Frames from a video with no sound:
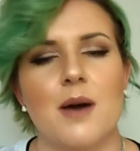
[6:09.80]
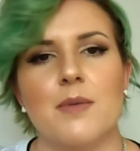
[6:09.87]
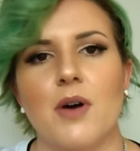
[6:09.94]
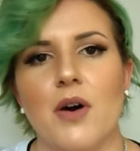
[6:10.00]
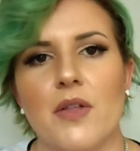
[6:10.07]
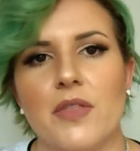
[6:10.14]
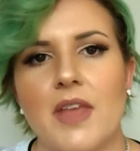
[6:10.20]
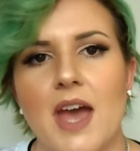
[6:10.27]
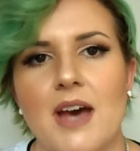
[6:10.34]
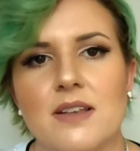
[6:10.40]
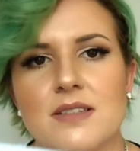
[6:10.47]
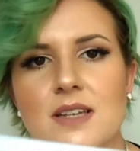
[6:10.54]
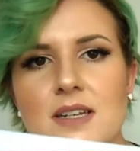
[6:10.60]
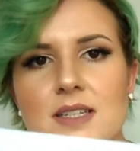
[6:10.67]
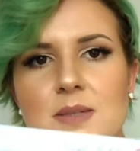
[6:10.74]
On the
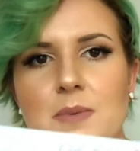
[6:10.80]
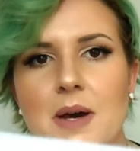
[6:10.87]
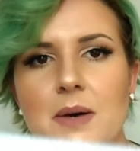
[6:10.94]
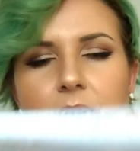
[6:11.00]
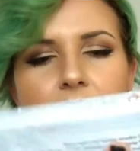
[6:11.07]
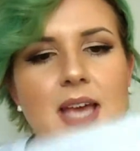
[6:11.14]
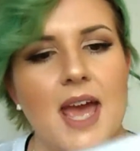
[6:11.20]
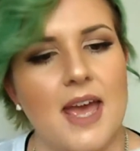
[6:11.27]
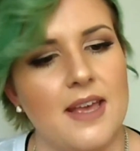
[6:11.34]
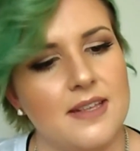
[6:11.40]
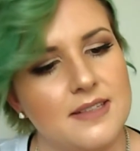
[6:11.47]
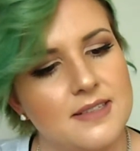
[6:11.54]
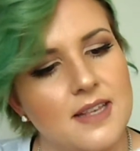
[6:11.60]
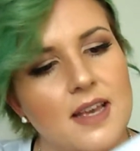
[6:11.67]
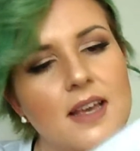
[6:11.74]
outside as well, it
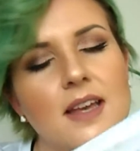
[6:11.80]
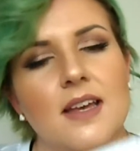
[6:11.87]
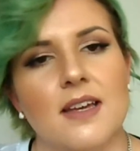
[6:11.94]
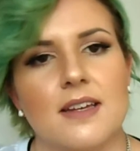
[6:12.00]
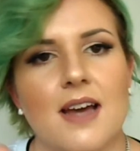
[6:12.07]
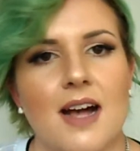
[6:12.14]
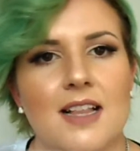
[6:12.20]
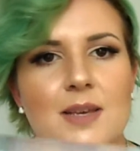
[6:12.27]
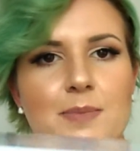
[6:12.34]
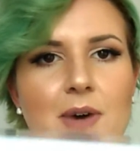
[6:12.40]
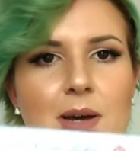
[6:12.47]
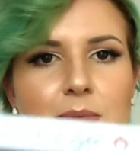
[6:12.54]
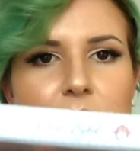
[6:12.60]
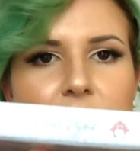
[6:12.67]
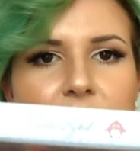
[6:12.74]
has
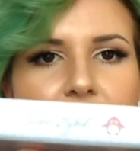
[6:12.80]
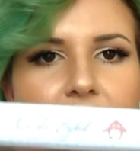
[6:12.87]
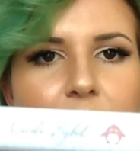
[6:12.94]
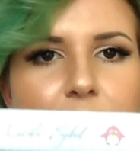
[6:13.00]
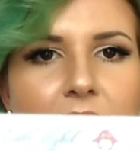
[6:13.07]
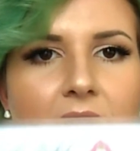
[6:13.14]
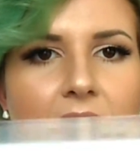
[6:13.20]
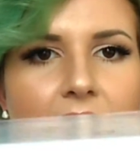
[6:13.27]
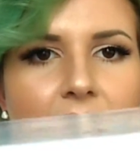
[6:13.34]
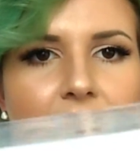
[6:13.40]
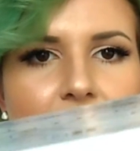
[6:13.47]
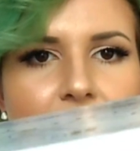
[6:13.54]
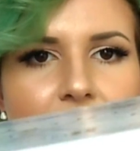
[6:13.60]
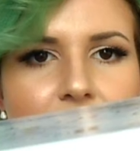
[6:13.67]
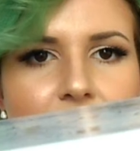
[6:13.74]
Carli Bybel's name
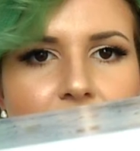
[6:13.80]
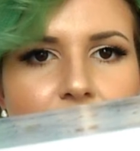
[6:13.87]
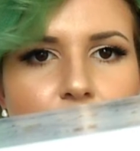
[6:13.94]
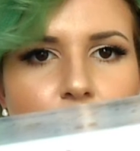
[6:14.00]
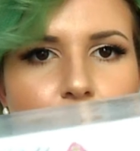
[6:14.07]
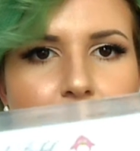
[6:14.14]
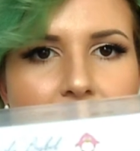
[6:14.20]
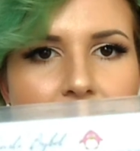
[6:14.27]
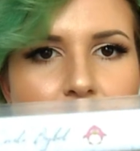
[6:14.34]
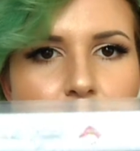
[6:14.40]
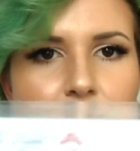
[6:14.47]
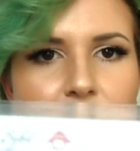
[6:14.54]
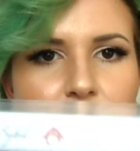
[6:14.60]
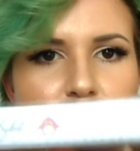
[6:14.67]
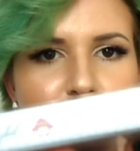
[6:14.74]
and the little
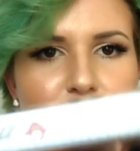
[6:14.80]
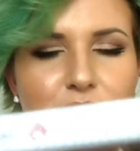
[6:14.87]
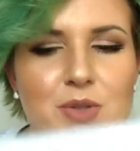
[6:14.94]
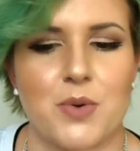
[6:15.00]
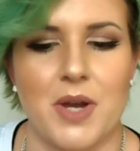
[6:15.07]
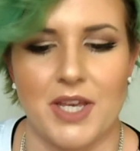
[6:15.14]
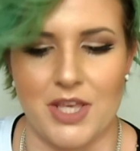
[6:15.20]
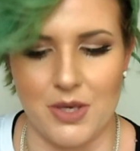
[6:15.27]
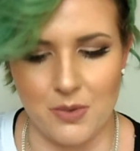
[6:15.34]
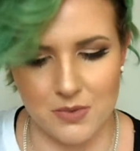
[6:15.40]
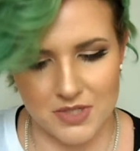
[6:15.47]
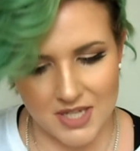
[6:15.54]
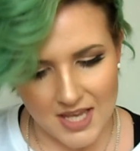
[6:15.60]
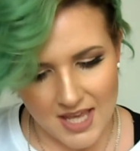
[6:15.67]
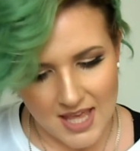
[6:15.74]
penguin, which is quite
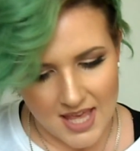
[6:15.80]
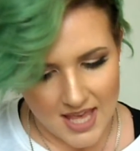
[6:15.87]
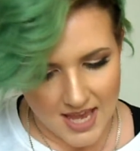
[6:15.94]
cute.